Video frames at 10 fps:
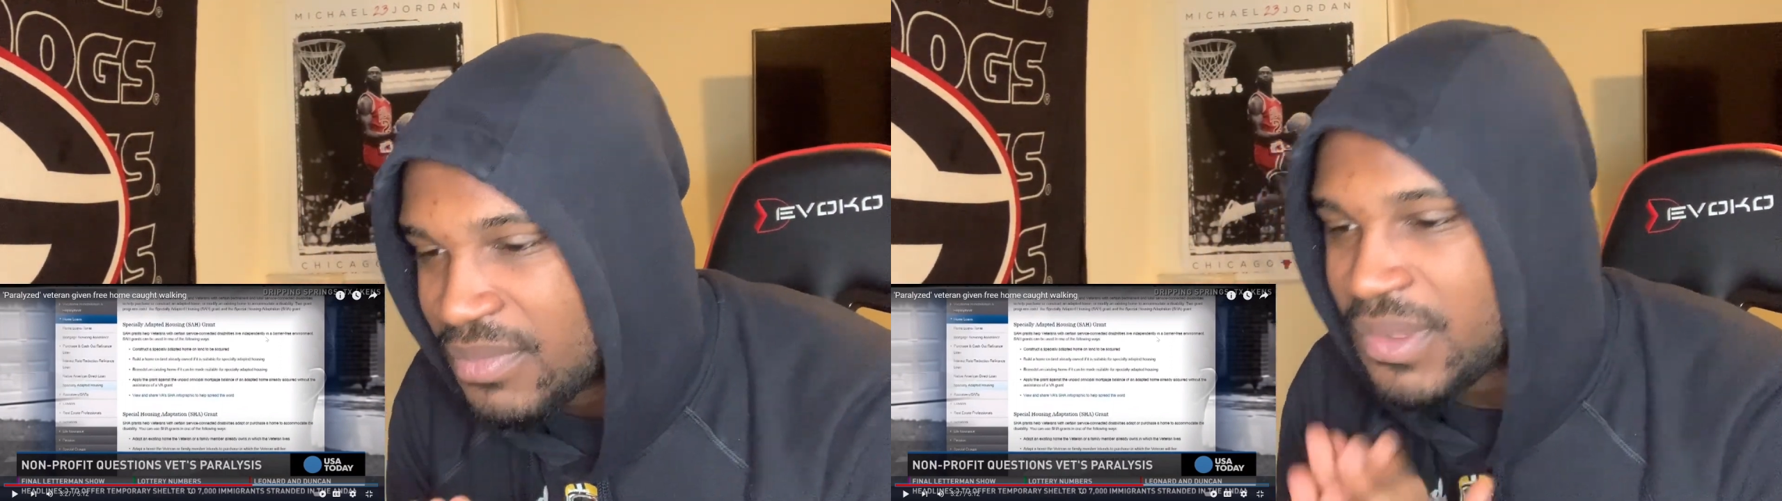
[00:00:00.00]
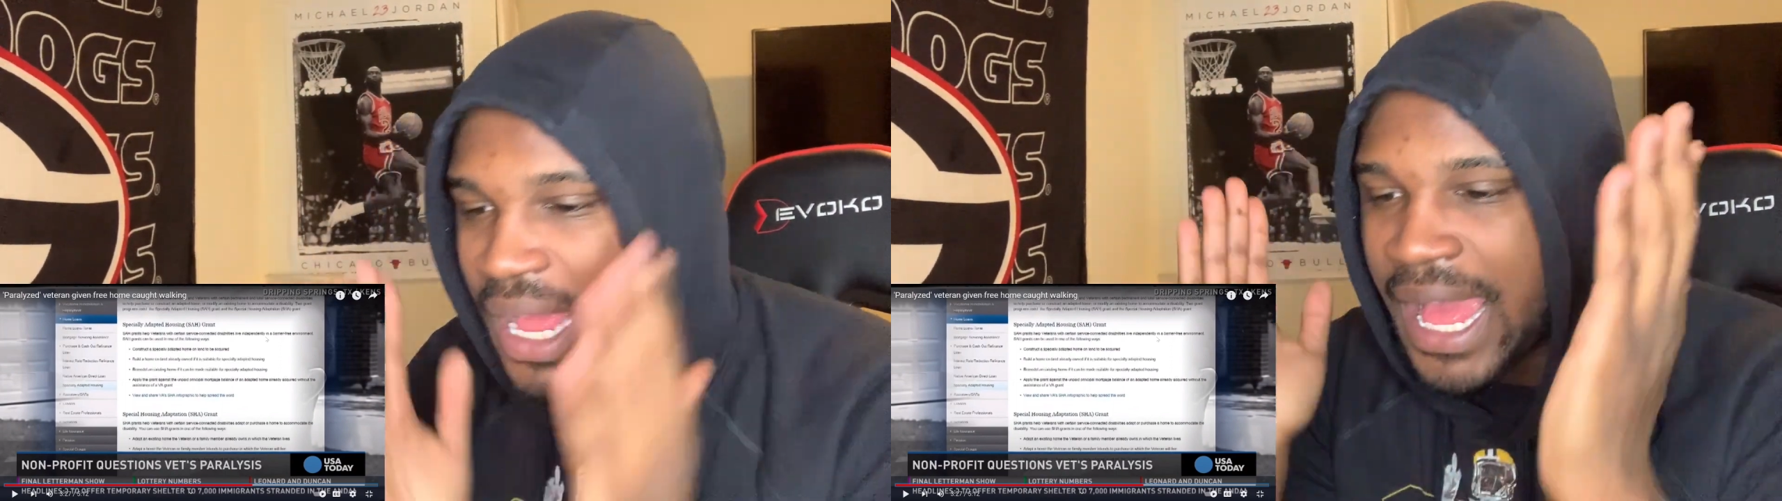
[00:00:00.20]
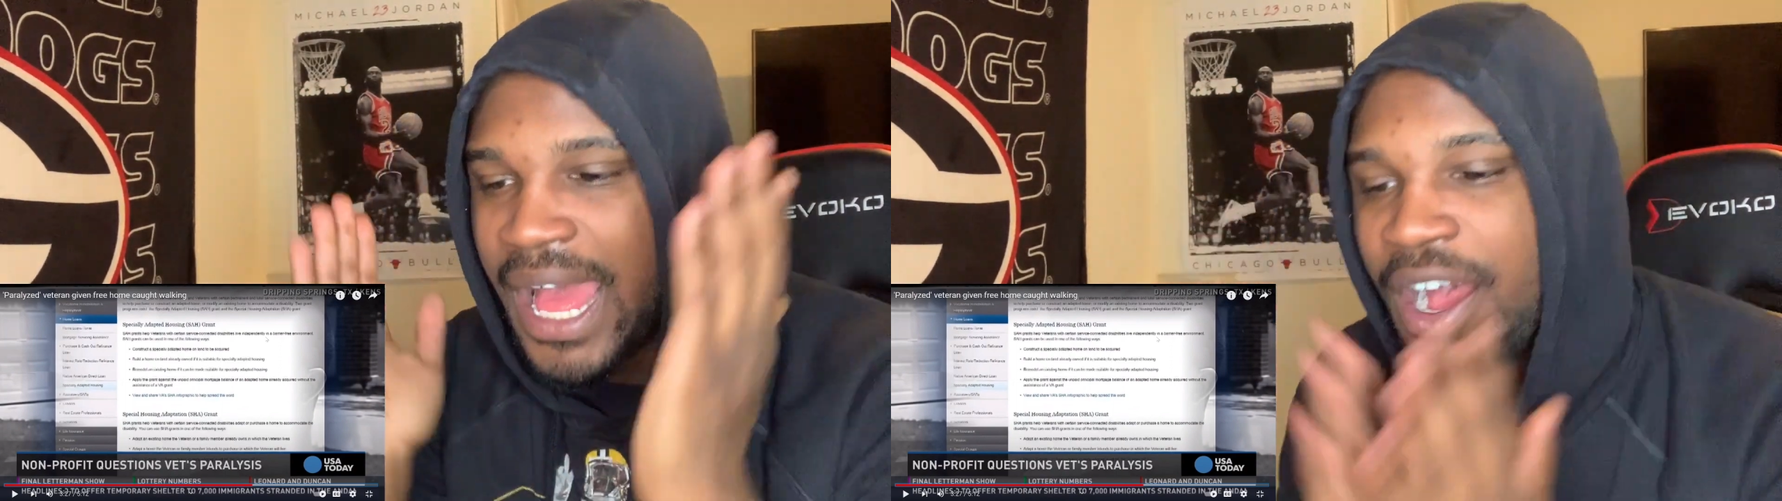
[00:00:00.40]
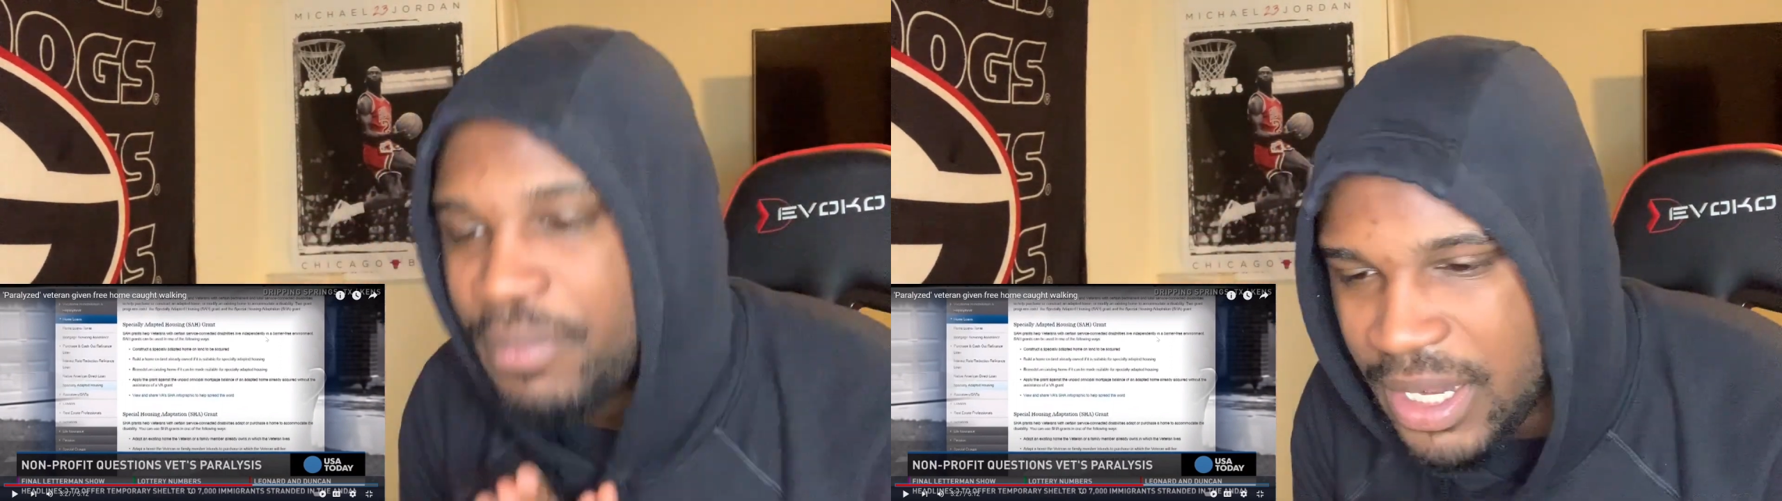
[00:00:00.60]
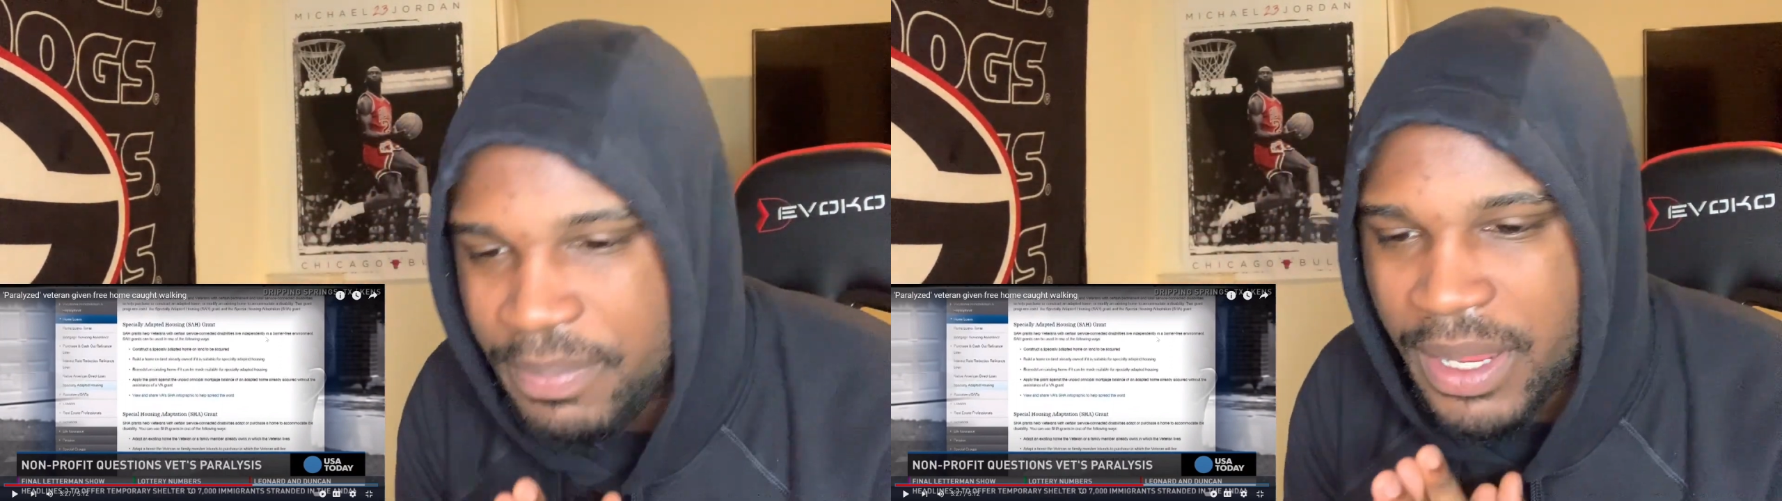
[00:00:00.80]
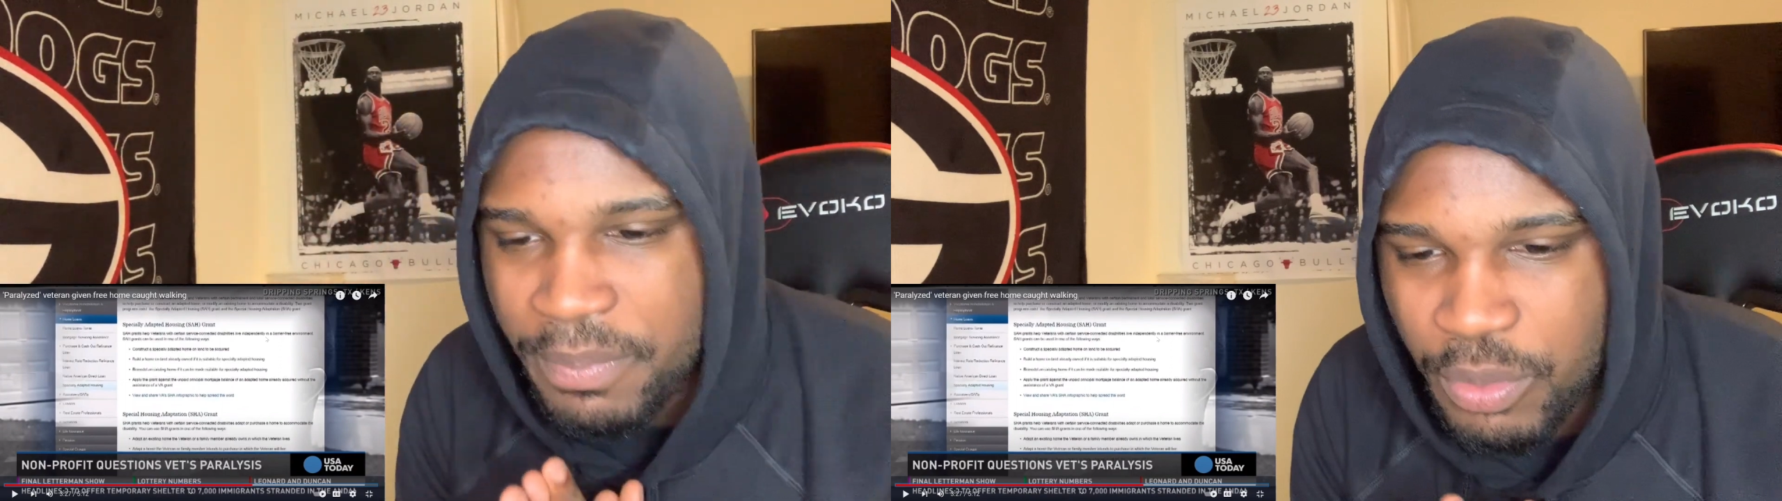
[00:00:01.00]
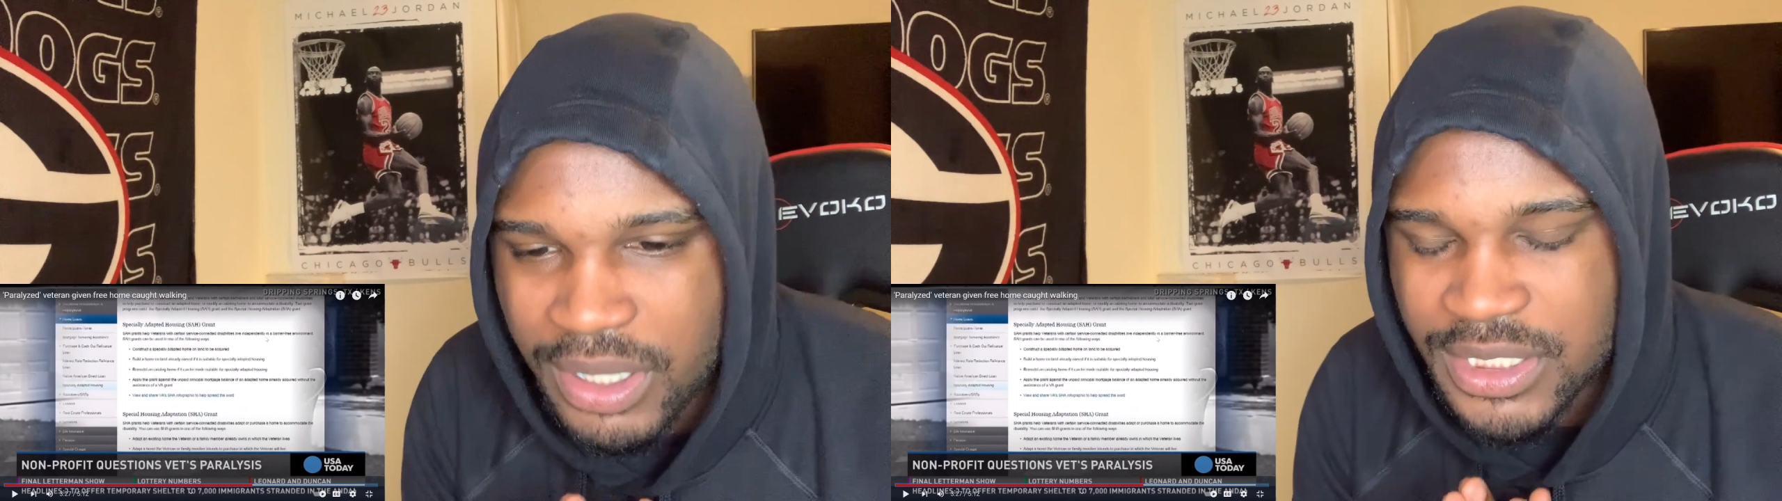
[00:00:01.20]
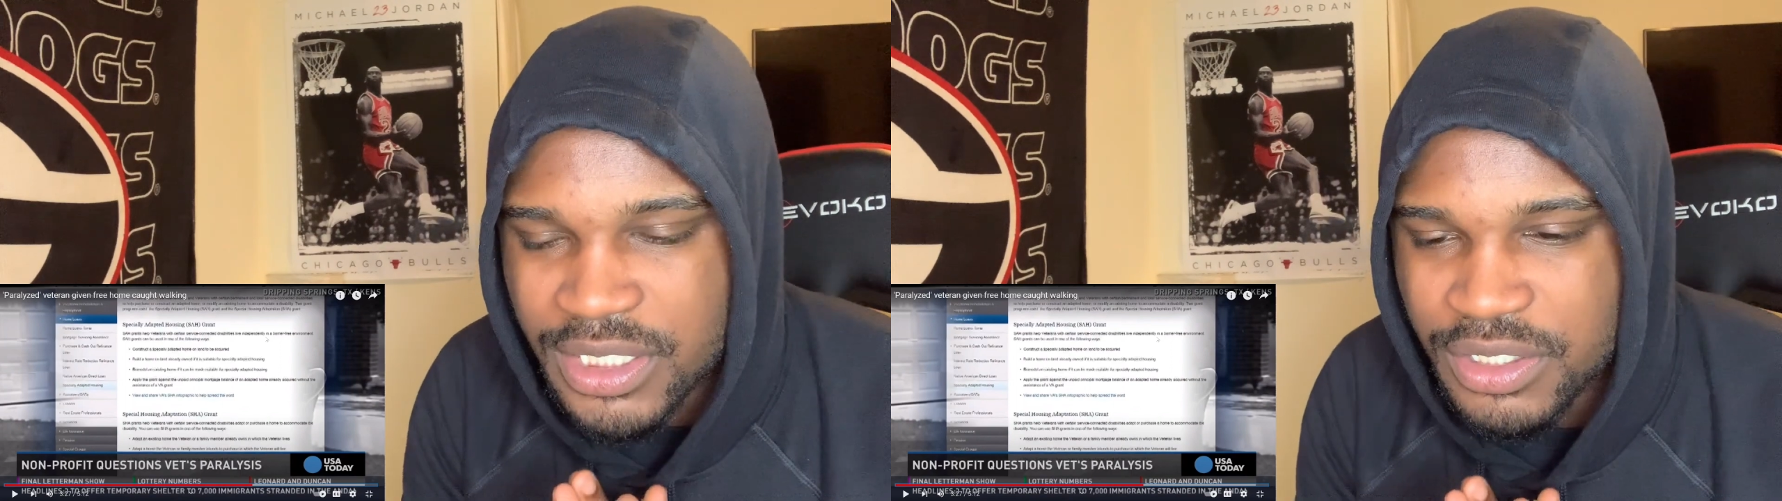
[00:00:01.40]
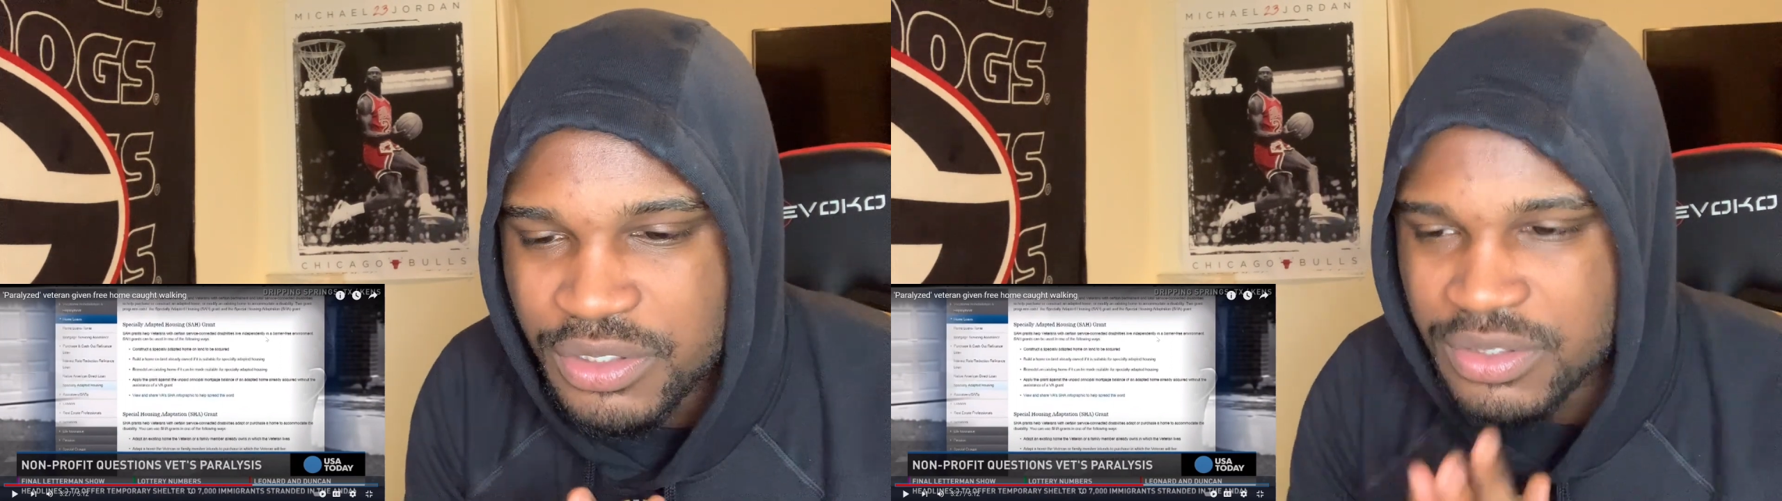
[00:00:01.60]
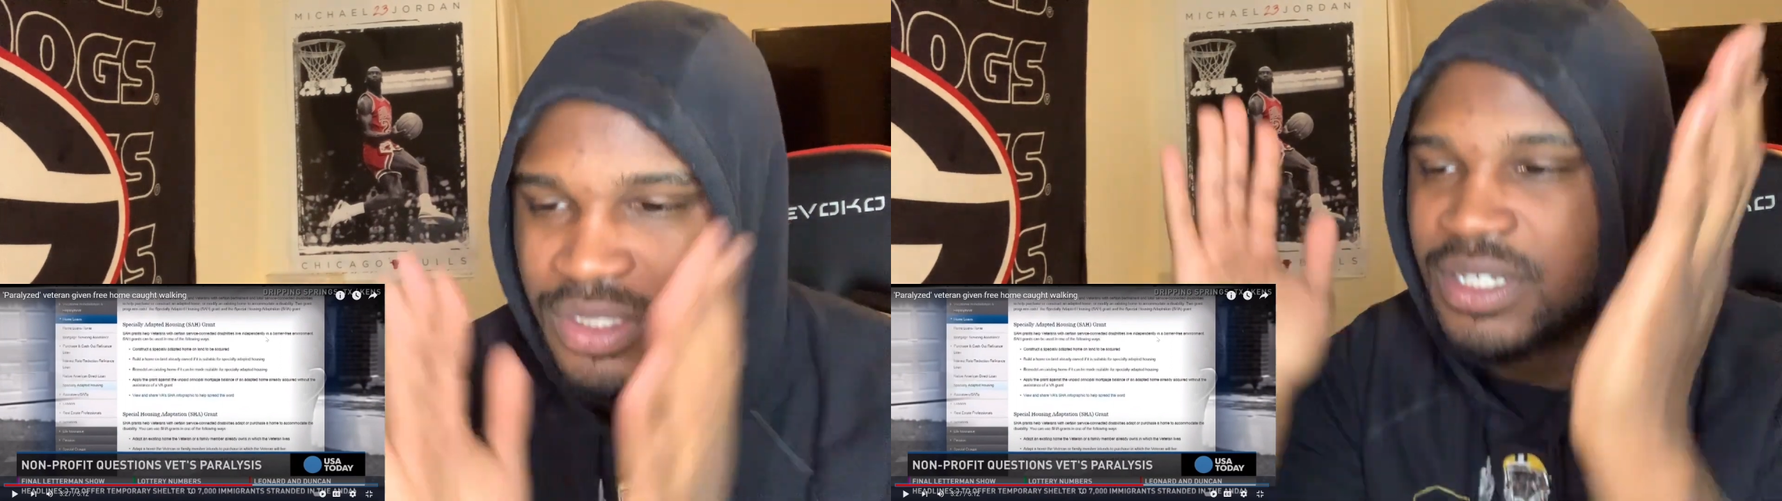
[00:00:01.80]
how many people watch the
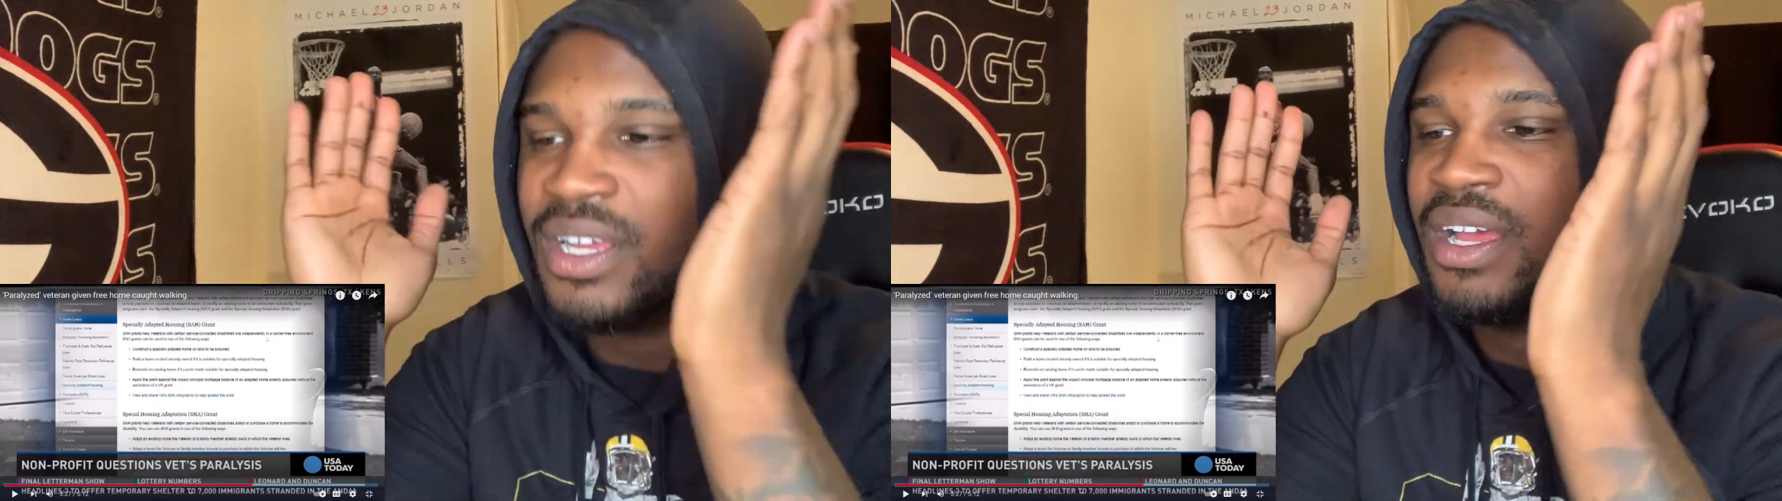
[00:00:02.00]
news?